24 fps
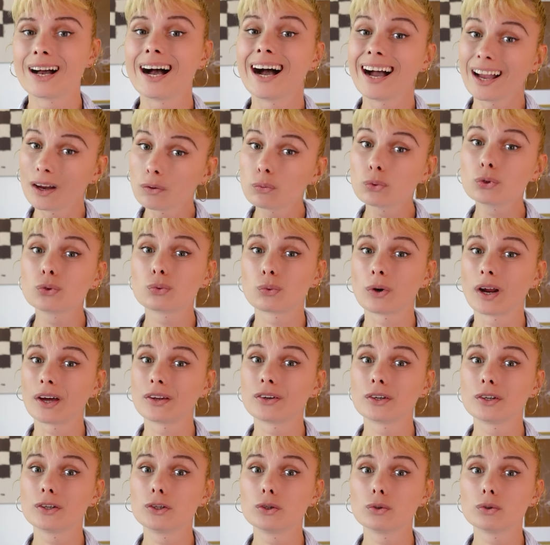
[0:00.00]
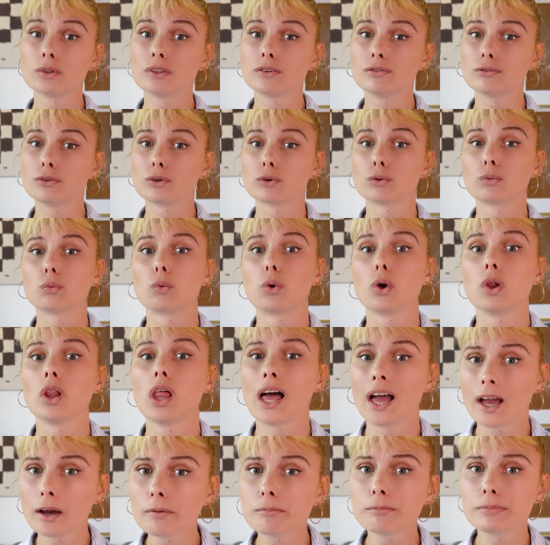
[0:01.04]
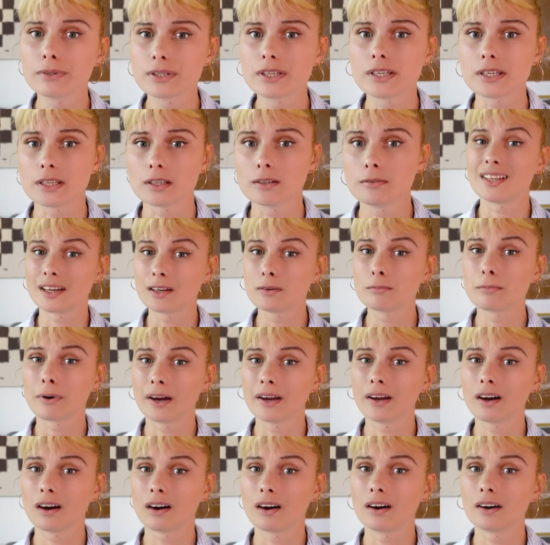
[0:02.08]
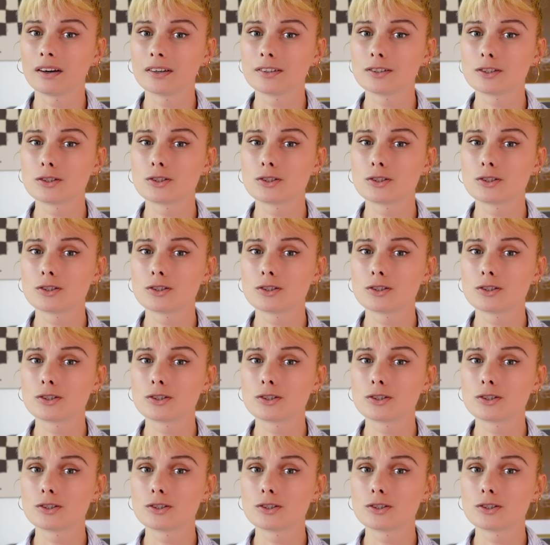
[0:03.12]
I would rather you leave your wall empty than buy art